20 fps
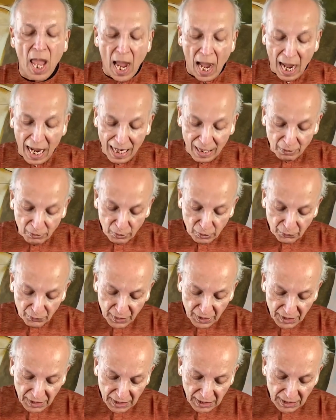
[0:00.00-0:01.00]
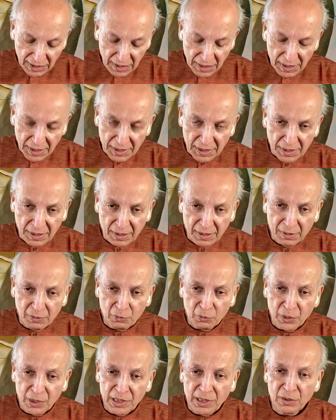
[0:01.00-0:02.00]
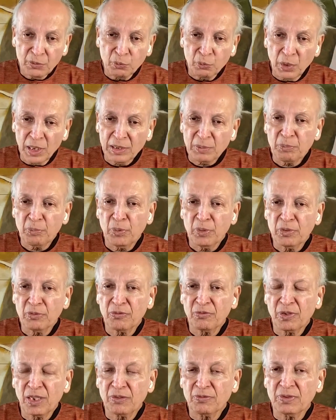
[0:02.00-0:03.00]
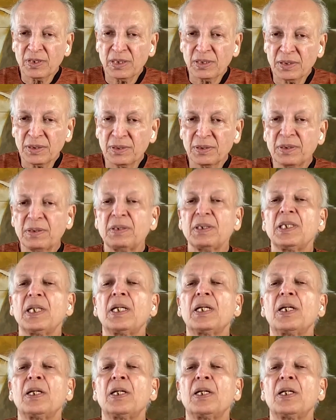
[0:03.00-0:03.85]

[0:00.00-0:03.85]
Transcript: Out of the 6 liter, we need 1.5 liter